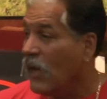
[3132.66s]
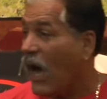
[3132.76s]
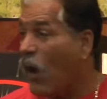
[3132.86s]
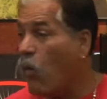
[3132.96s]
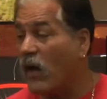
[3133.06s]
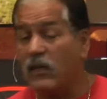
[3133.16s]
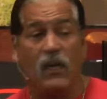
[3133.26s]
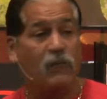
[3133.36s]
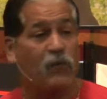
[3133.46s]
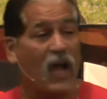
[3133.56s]
I want
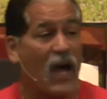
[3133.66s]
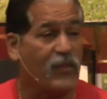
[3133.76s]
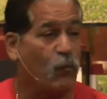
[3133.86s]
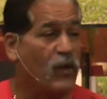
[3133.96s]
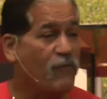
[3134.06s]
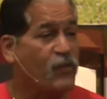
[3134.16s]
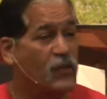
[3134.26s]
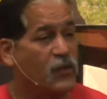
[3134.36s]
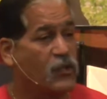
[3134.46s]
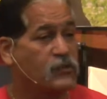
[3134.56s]
enough of God that when I feel
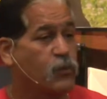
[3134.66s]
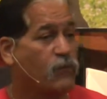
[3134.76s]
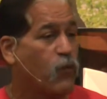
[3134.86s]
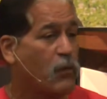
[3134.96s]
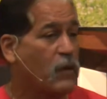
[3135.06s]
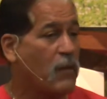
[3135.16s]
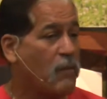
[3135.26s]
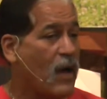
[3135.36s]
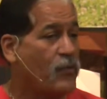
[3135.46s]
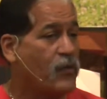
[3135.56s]
a curse word forming in my
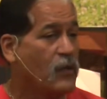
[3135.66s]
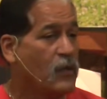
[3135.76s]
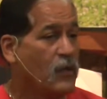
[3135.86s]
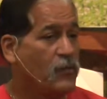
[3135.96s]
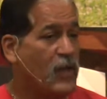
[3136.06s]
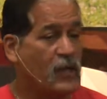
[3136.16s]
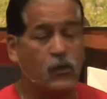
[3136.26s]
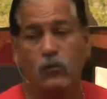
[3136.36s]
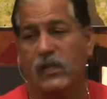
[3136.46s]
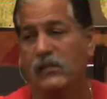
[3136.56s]
mouth, that it
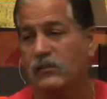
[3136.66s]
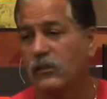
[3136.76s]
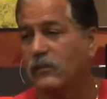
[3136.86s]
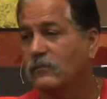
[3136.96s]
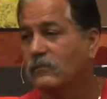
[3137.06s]
don't taste good.